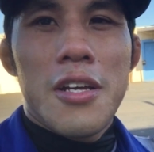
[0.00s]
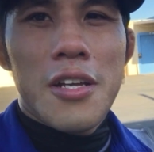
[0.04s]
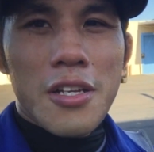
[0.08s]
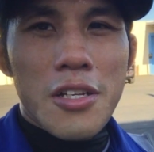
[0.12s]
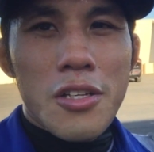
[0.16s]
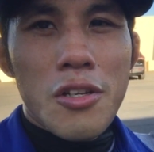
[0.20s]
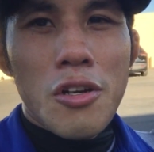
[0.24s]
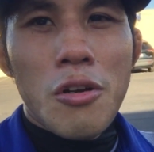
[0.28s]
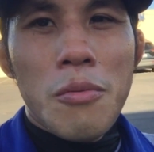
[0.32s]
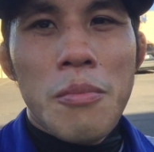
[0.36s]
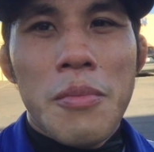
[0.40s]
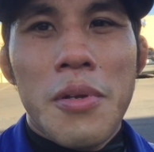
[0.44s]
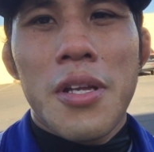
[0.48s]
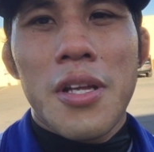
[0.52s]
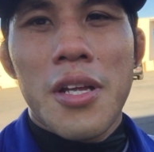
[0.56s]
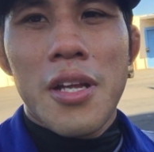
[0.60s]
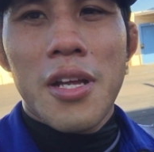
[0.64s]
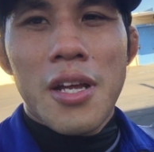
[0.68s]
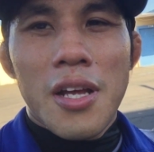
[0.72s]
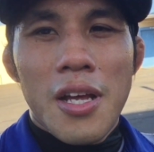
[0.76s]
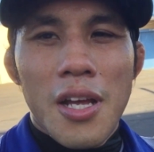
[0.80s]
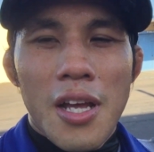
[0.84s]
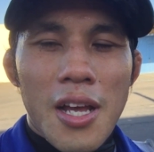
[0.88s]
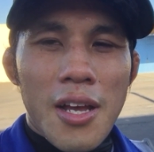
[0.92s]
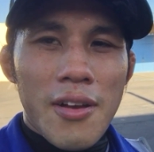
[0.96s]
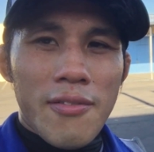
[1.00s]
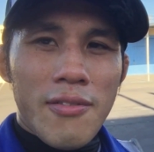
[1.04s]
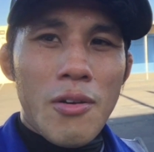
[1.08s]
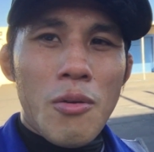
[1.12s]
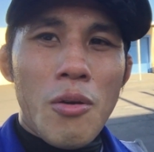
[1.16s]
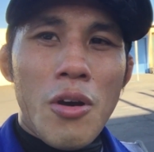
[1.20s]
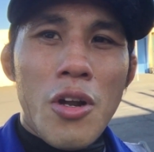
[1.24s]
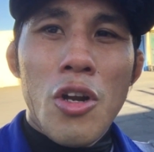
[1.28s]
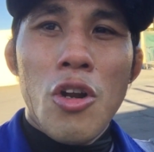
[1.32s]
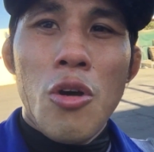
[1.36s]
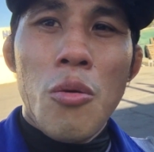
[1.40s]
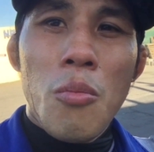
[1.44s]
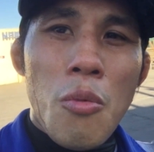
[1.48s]
he told me, if I
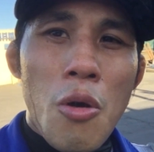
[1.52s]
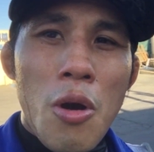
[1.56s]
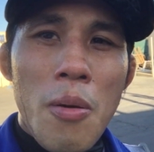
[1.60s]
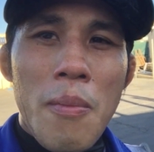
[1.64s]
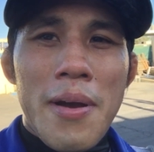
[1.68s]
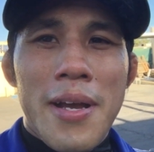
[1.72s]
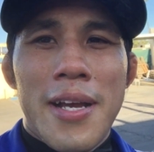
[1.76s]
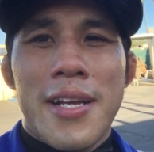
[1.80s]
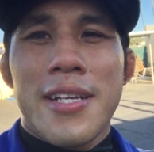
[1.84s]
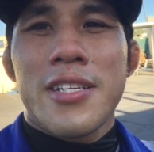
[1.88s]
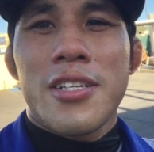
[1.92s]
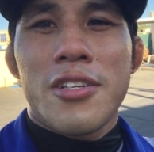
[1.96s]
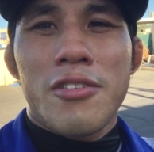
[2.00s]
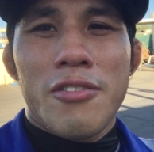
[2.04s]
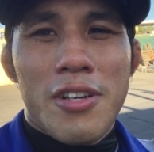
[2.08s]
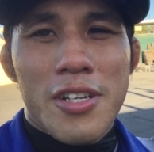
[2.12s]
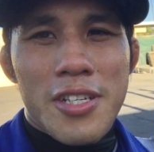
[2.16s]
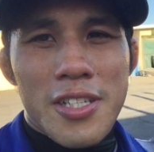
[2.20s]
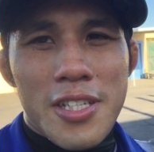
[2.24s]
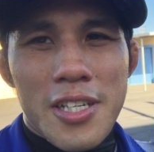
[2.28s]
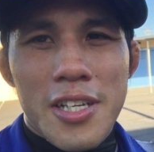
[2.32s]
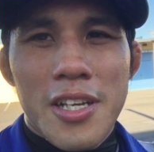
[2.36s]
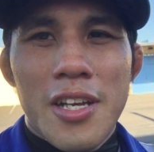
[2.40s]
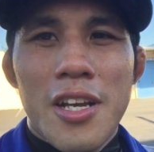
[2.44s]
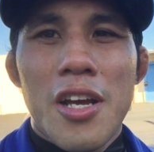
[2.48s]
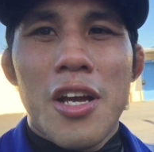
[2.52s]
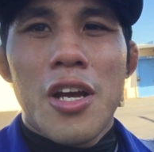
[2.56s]
want to know more about Rickson Gracie,